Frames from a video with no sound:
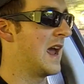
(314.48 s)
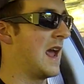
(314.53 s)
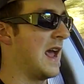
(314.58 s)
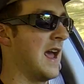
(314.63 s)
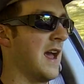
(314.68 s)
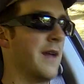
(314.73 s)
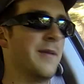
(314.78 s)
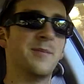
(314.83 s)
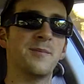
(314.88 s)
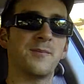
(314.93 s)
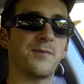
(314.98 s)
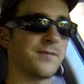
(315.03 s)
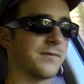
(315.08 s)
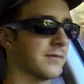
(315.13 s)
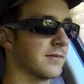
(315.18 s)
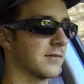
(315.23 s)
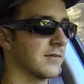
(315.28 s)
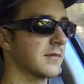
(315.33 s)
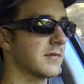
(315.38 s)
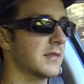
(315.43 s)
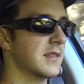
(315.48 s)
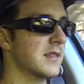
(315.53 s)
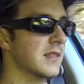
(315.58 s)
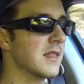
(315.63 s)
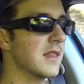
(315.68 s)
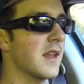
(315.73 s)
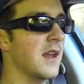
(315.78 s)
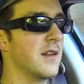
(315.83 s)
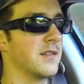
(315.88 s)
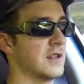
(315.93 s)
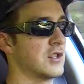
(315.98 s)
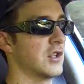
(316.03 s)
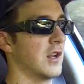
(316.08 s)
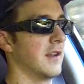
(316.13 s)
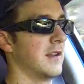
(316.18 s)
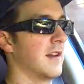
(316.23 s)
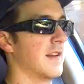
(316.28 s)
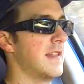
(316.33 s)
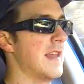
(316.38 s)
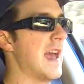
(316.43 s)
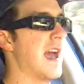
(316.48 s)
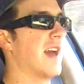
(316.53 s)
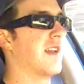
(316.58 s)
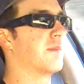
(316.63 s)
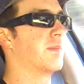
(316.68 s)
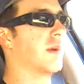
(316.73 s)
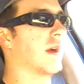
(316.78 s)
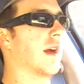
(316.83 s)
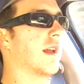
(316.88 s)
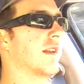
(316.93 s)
and I should have done that.